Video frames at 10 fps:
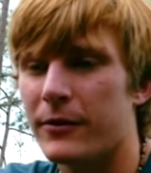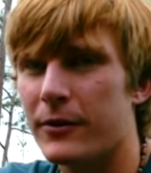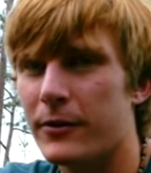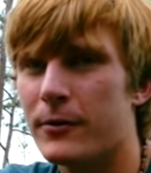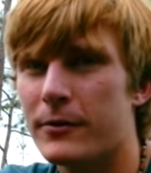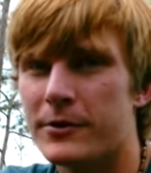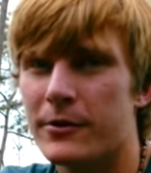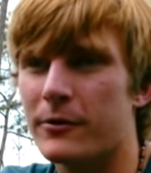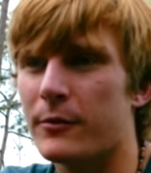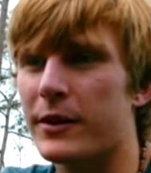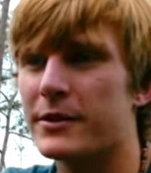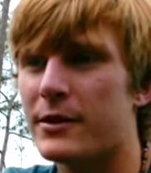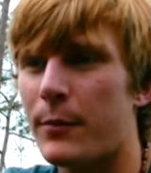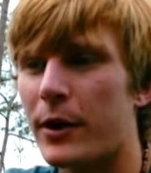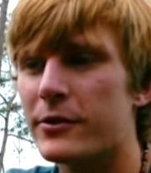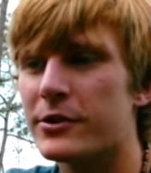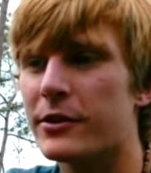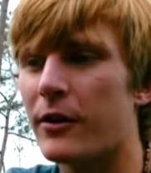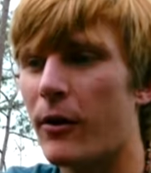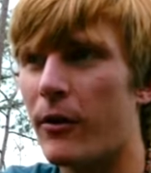YouTube. It's the
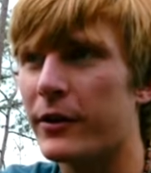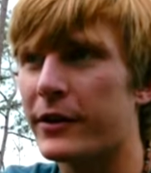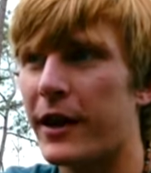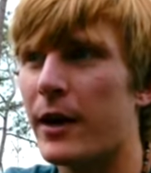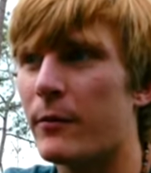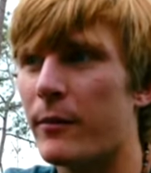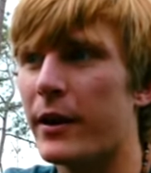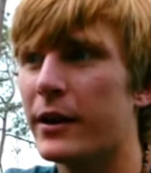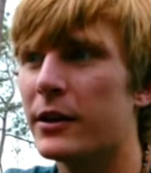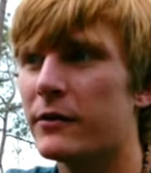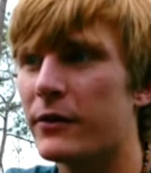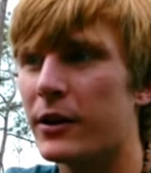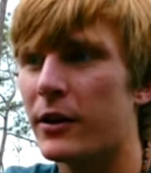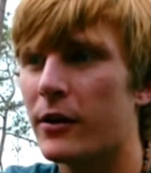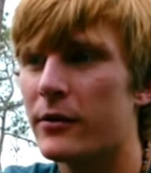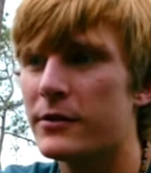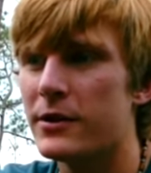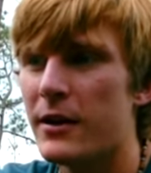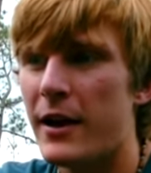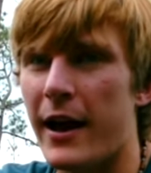person on camera making the
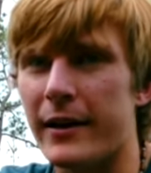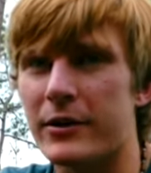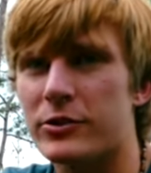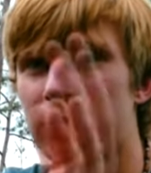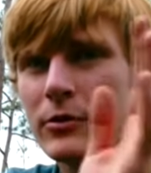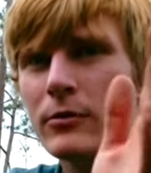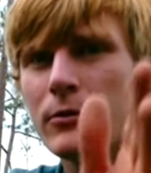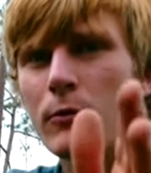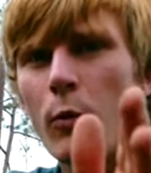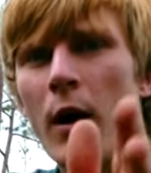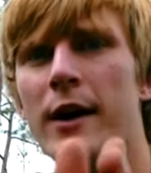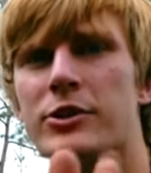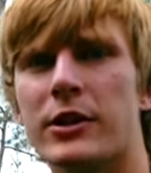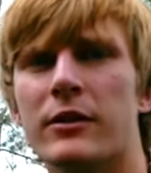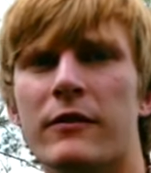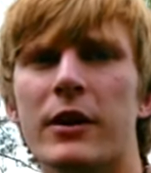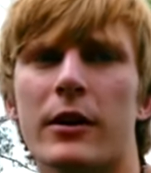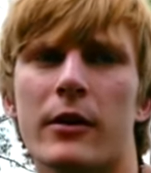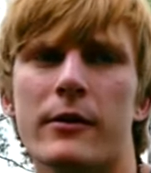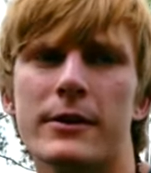videos, and it's you watching the
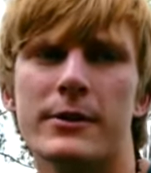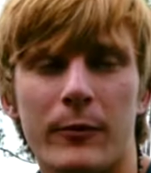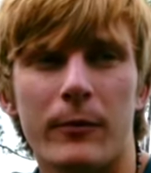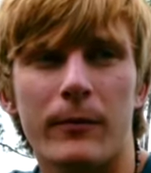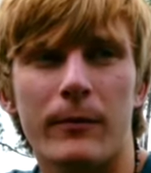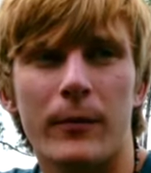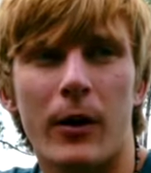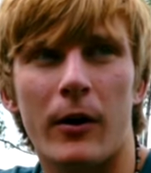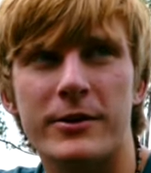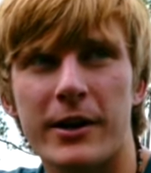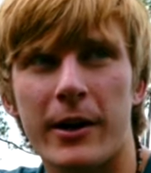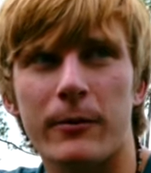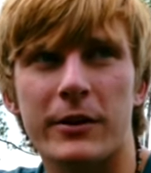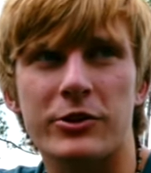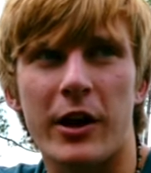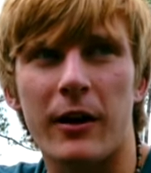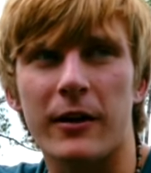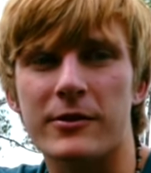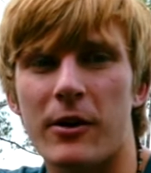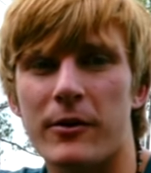videos. Our saying with the
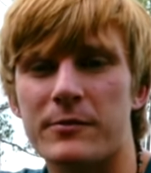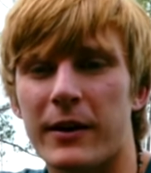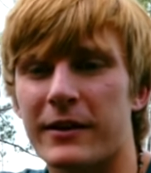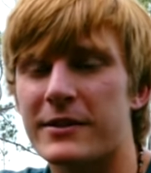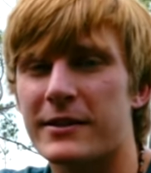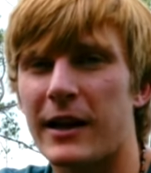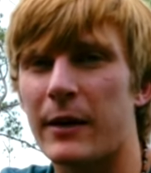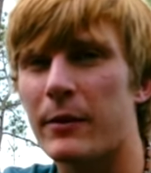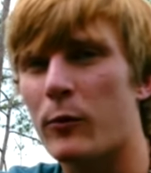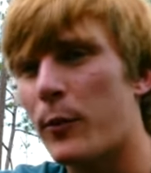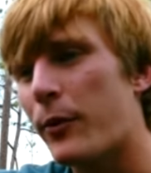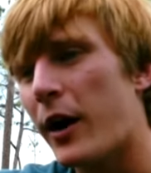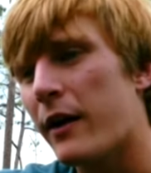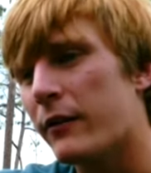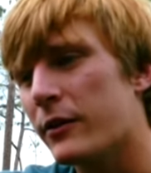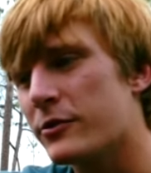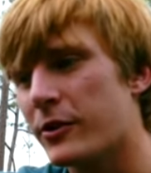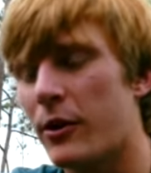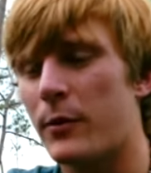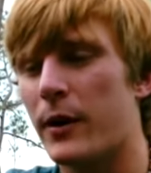channel has always been, and this has kind of been more private,
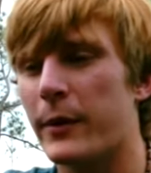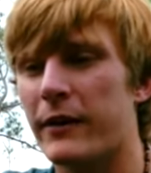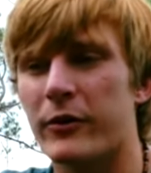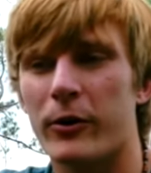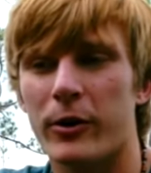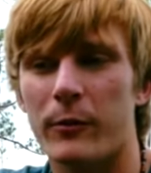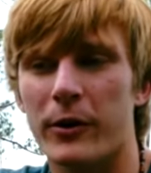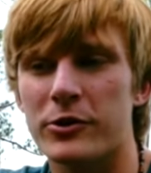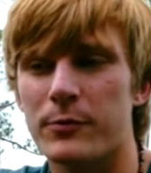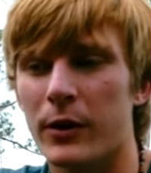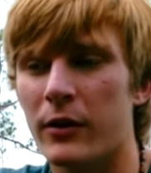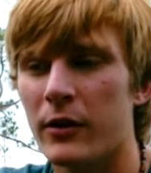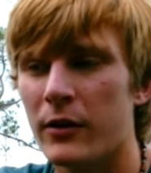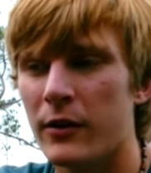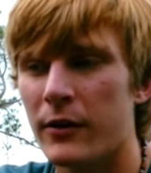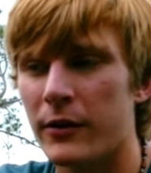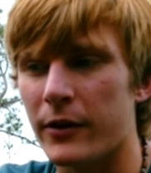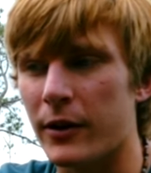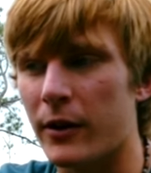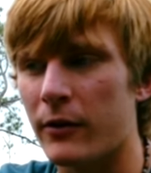so y'all probably haven't heard it a bunch, but,
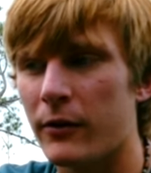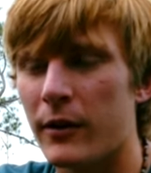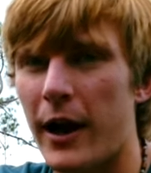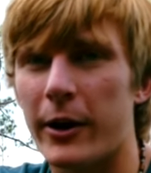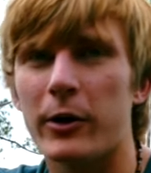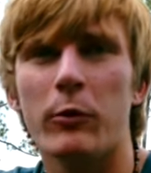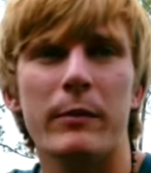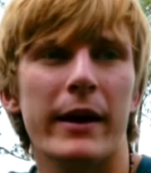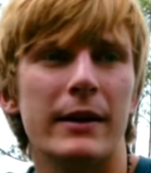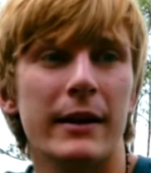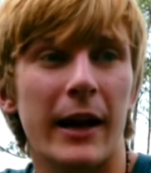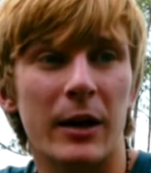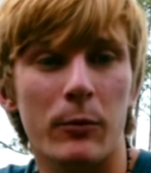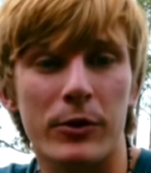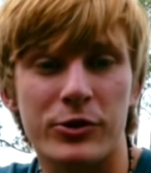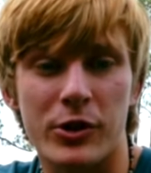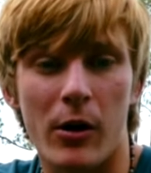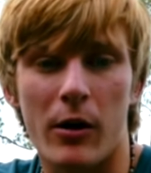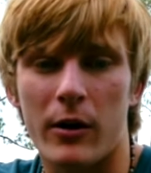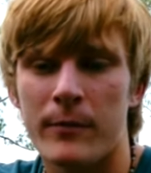you know, how can we make the animal the
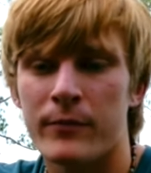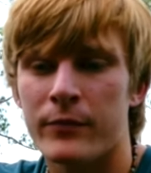star?